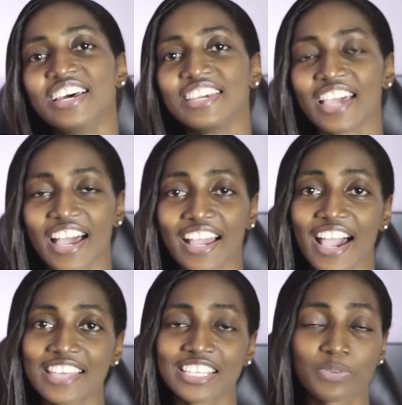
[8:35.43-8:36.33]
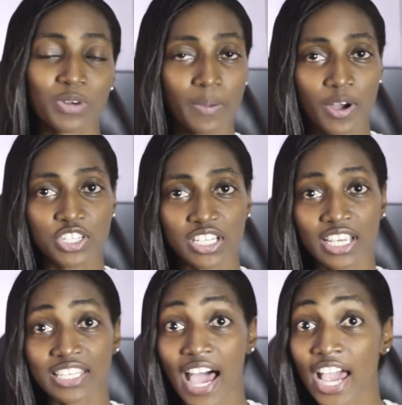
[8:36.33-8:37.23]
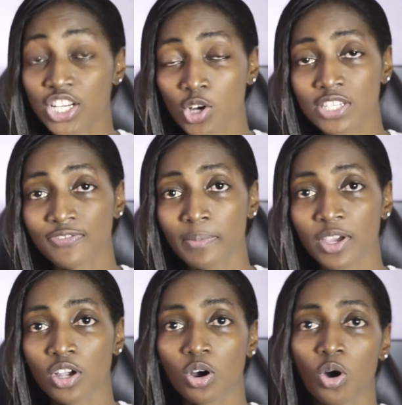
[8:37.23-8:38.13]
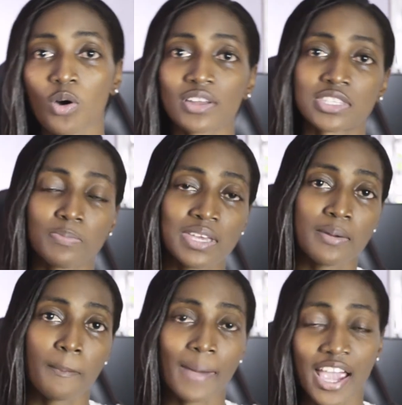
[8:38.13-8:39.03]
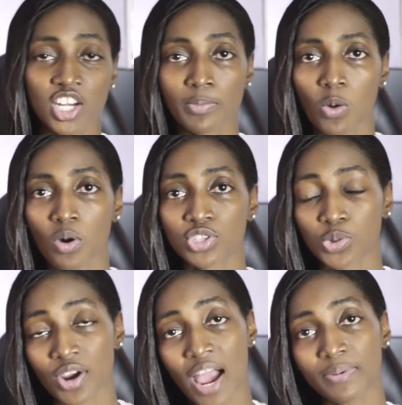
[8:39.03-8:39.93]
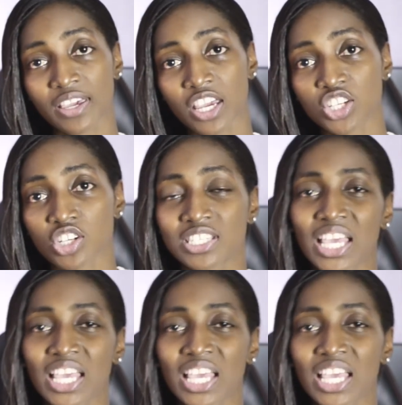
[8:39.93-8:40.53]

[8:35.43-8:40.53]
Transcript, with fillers: Yeah guys, that's pretty much it. I chose Flamingo to be my number one Twitter application.